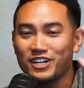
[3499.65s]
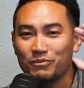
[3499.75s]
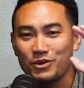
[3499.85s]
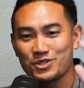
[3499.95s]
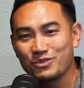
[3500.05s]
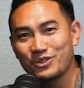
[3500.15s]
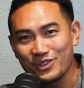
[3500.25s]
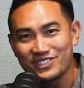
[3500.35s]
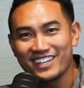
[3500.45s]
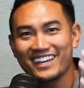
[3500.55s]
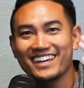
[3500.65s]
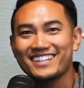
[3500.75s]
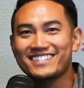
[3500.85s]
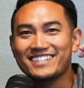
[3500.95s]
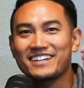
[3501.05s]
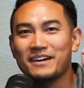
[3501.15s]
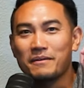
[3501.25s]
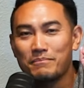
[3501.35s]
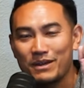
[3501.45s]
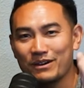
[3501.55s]
commercial real estate, into
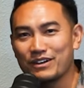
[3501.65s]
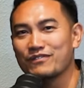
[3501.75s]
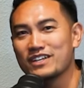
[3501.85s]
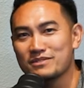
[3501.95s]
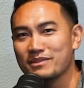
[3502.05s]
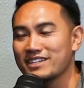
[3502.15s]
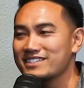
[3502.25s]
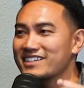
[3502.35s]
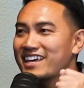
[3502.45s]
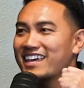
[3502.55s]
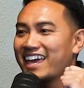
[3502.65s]
bigger investments.